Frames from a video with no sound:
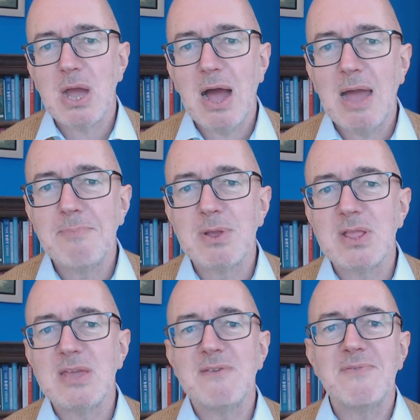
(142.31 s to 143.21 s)
I
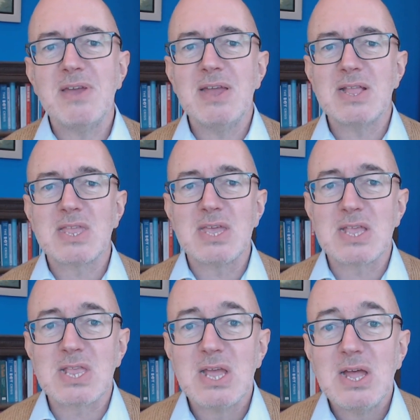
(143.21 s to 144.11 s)
believe it
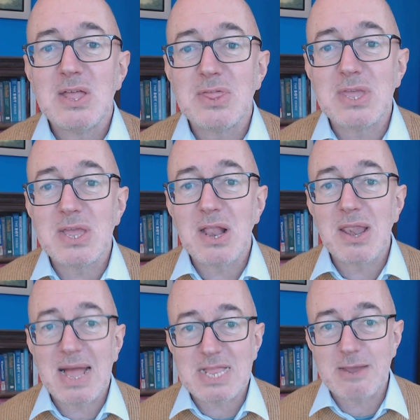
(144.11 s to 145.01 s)
is the
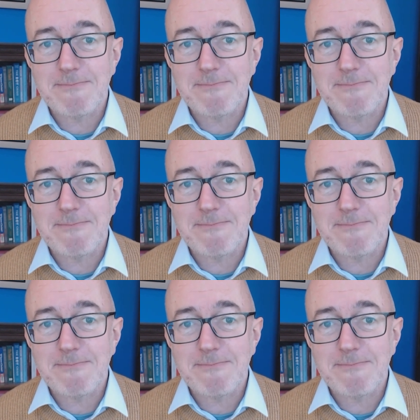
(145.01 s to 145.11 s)
latter.